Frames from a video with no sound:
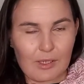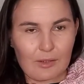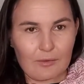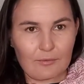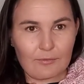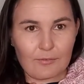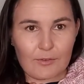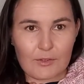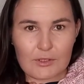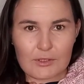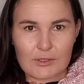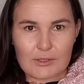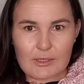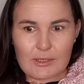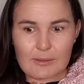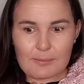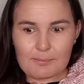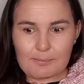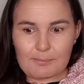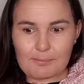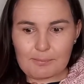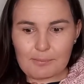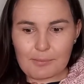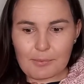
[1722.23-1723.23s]
first up,
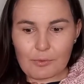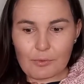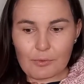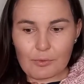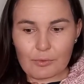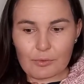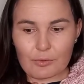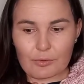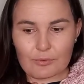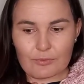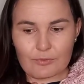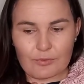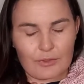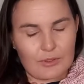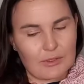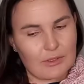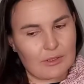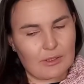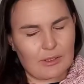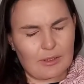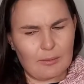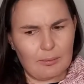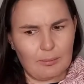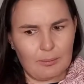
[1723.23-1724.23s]
or not first
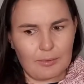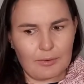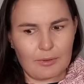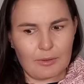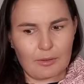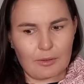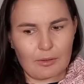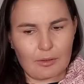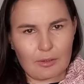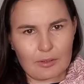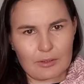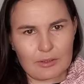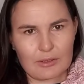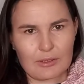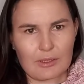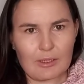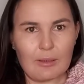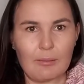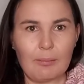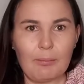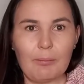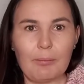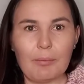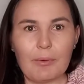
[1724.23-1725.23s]
up, last
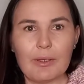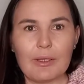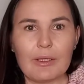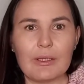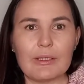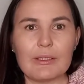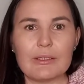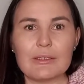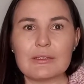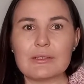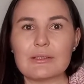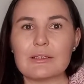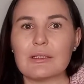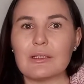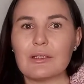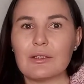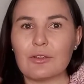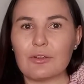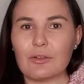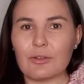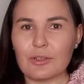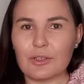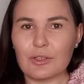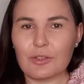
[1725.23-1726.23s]
up is
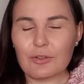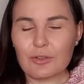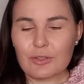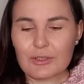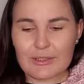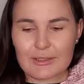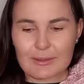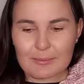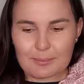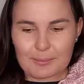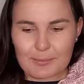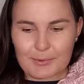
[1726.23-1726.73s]
Yarnie Gossip.